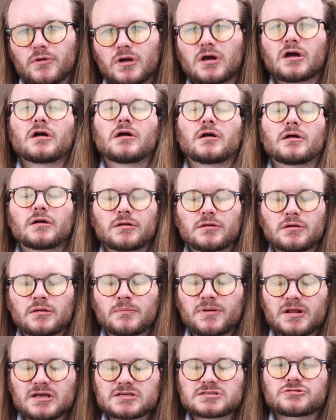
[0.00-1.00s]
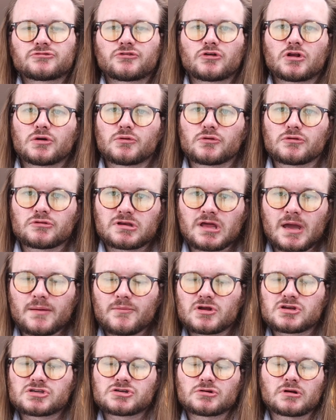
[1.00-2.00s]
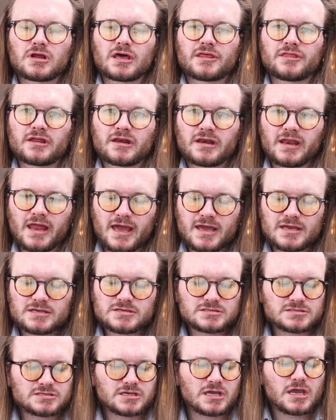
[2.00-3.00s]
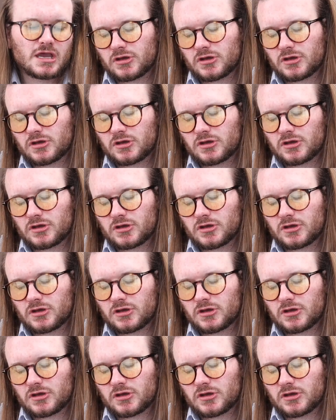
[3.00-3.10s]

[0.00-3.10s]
A plastic ruler will damage your leather less.